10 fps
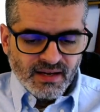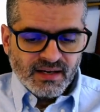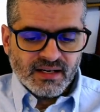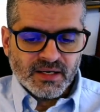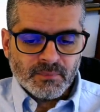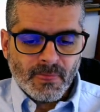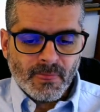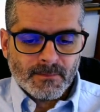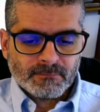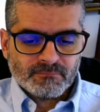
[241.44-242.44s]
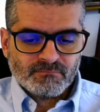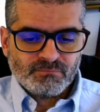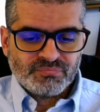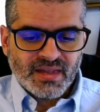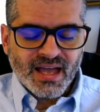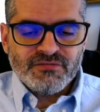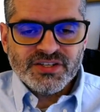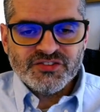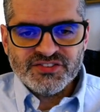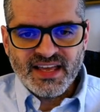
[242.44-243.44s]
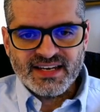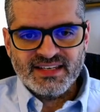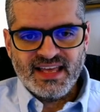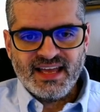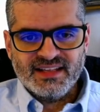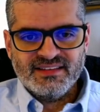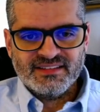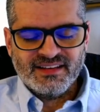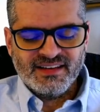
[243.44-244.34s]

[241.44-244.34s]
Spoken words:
Having said that,